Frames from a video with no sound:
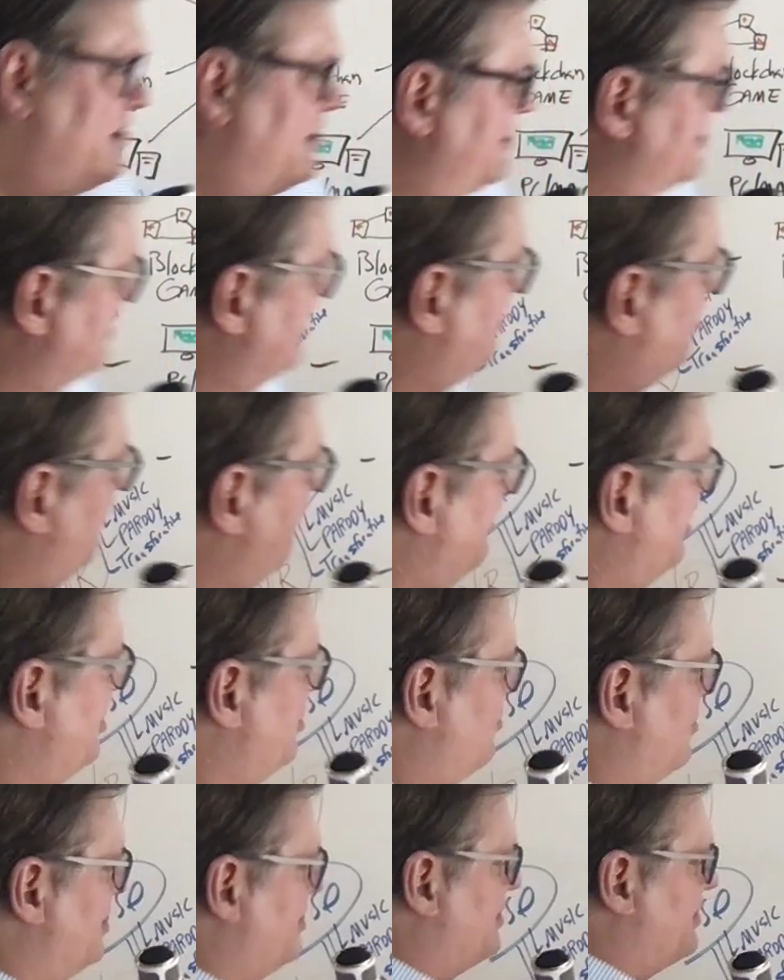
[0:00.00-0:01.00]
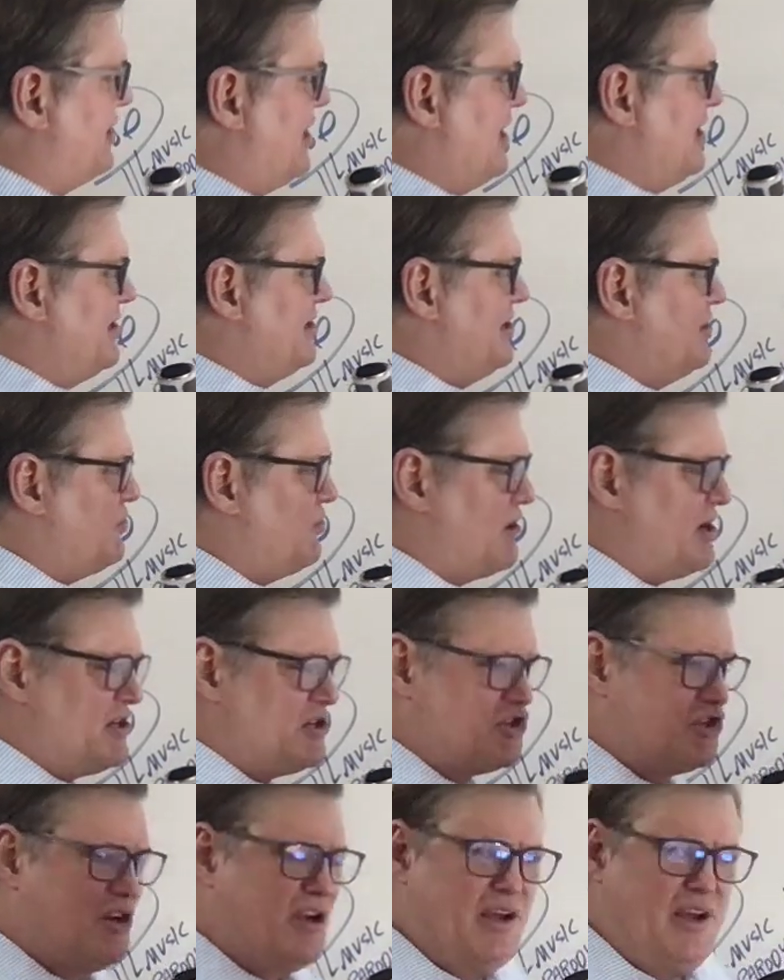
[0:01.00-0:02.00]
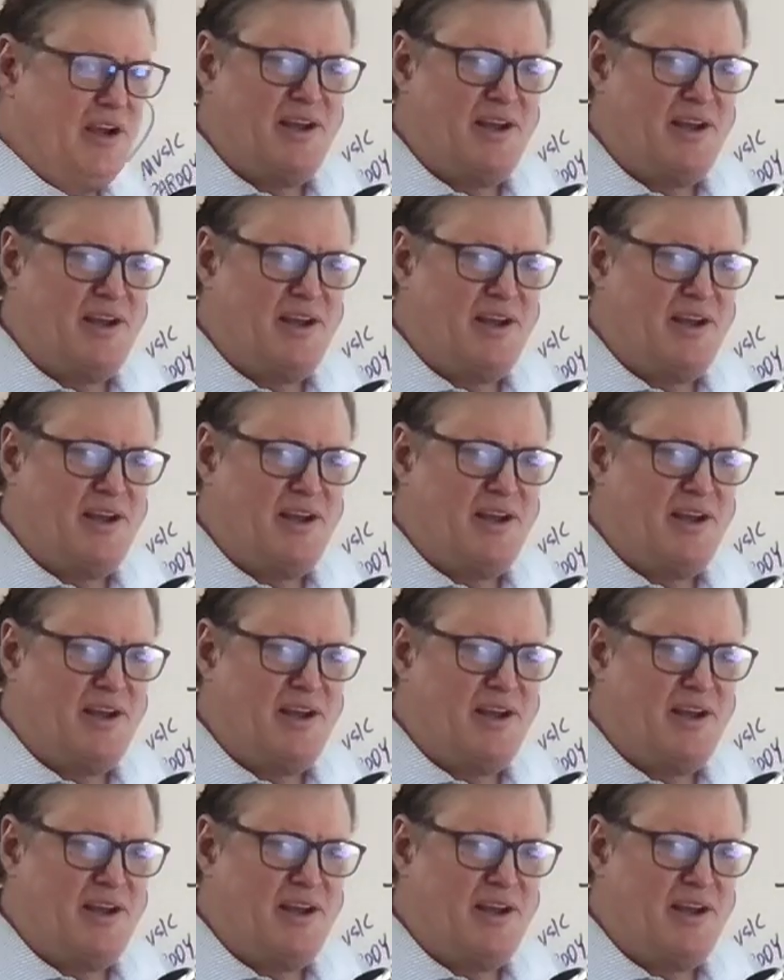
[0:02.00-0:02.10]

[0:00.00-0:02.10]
a separate video on the candy crush